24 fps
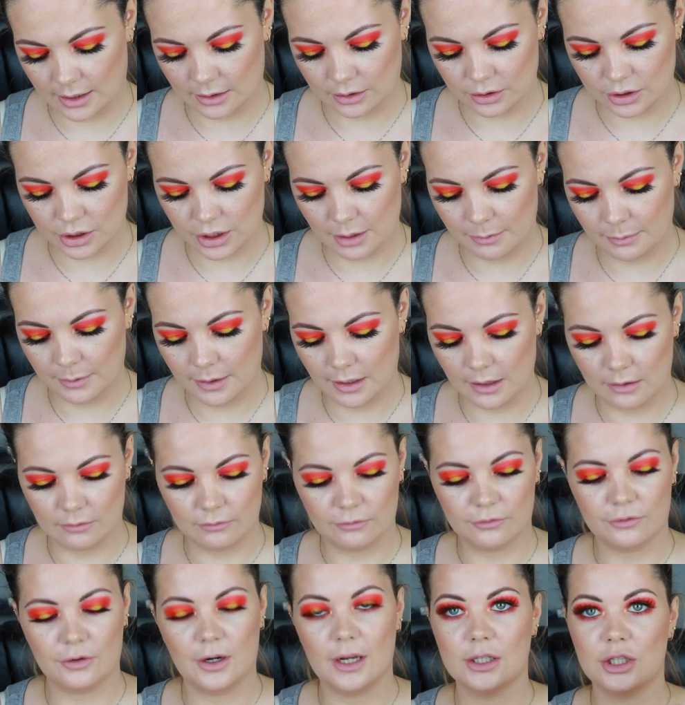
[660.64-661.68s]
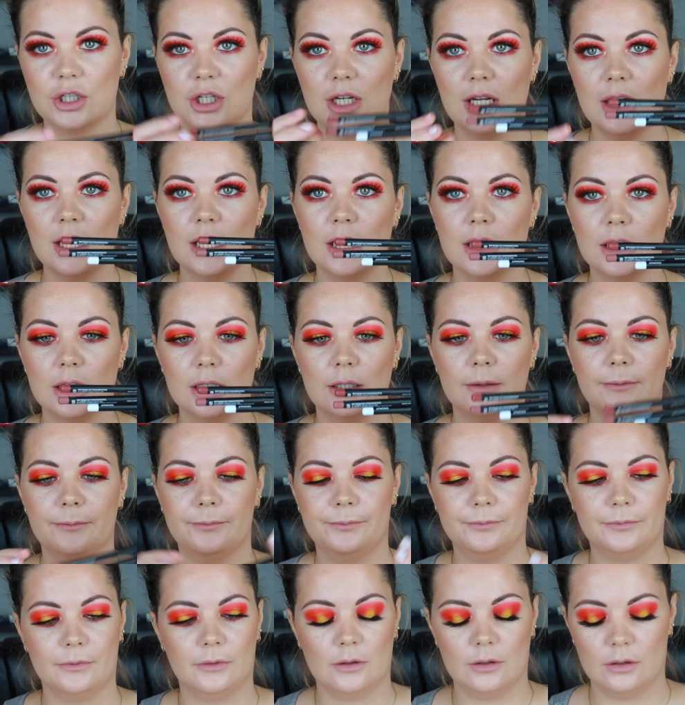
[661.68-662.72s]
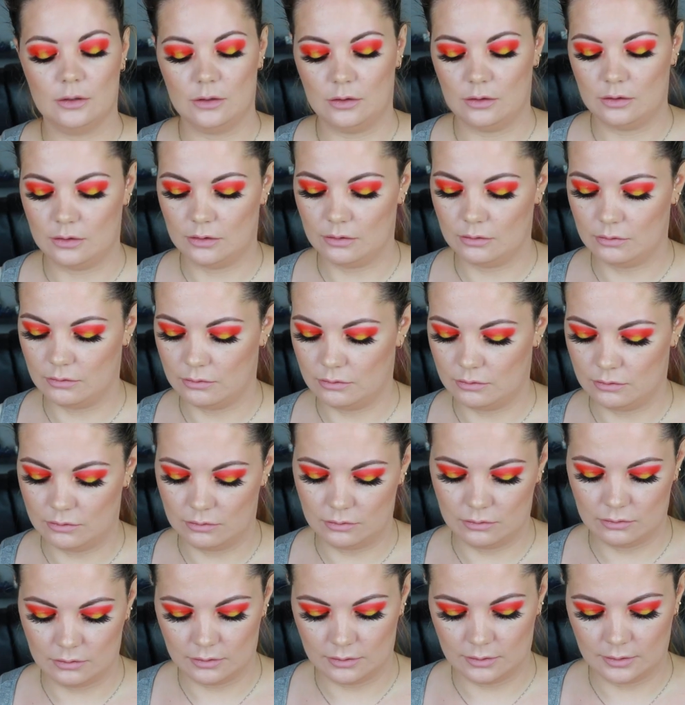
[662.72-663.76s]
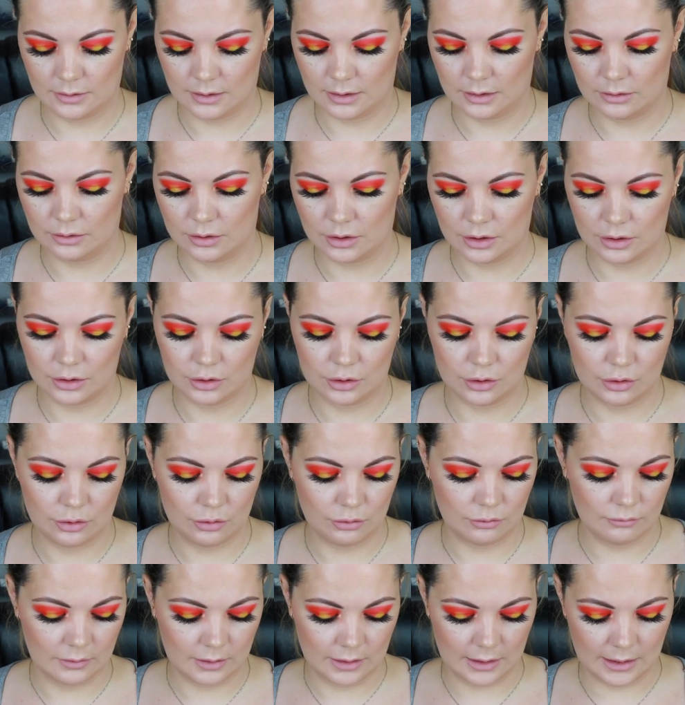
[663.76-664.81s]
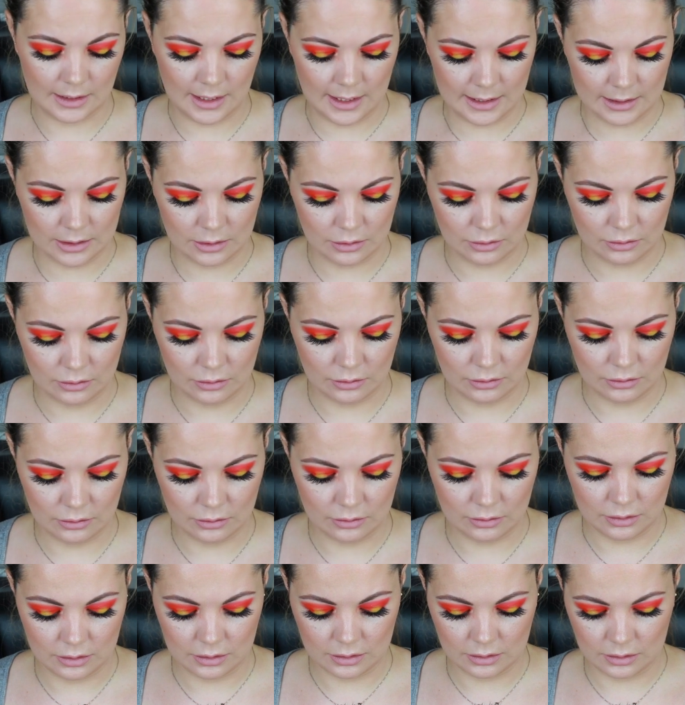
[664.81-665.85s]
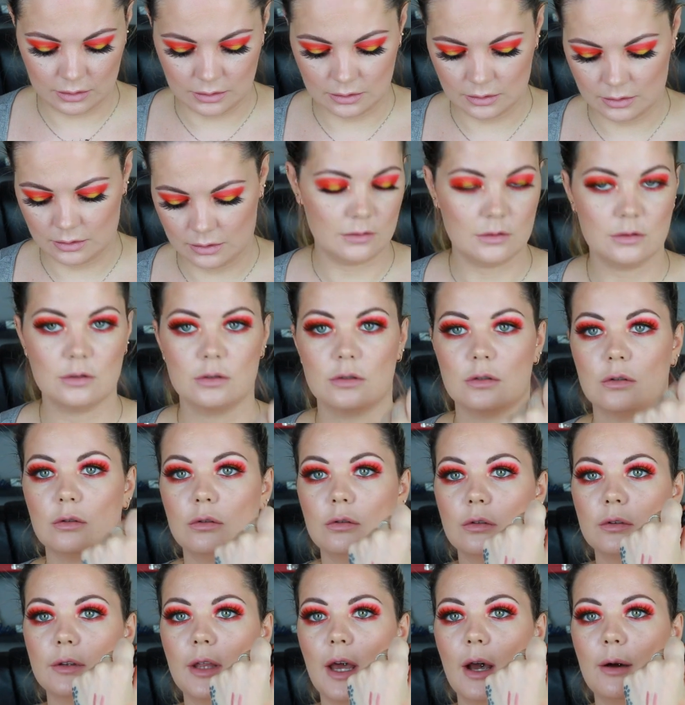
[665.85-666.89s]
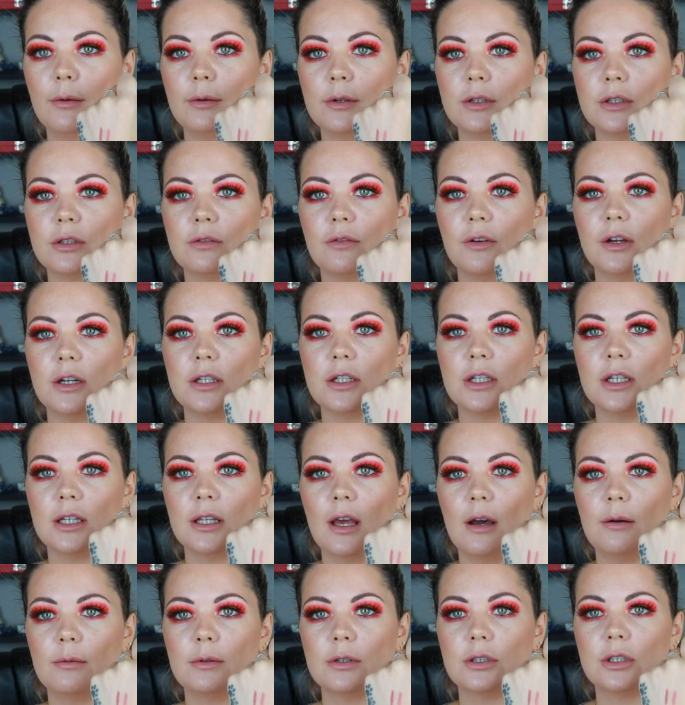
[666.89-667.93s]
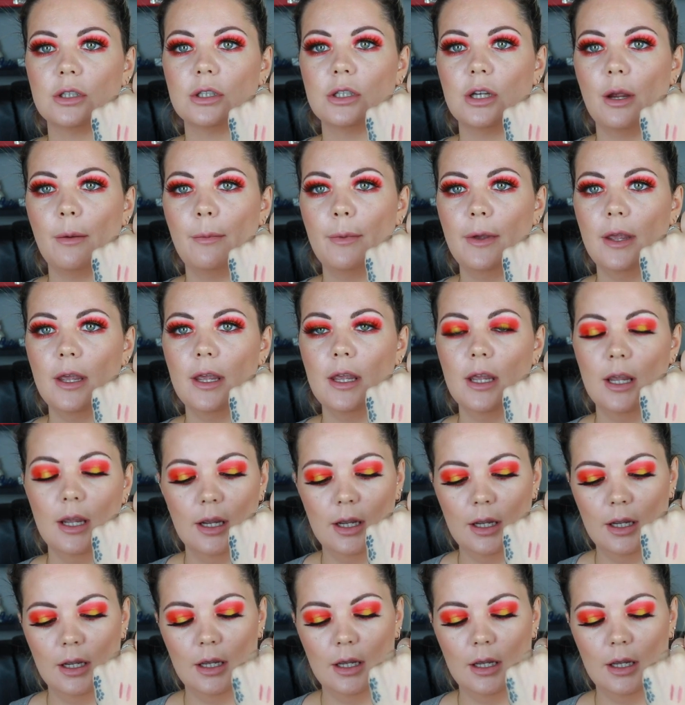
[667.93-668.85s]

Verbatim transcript: I got Chippy and Frenchy. So they're just two really nice nudes. So that one's Frenchy, that one's Chippy.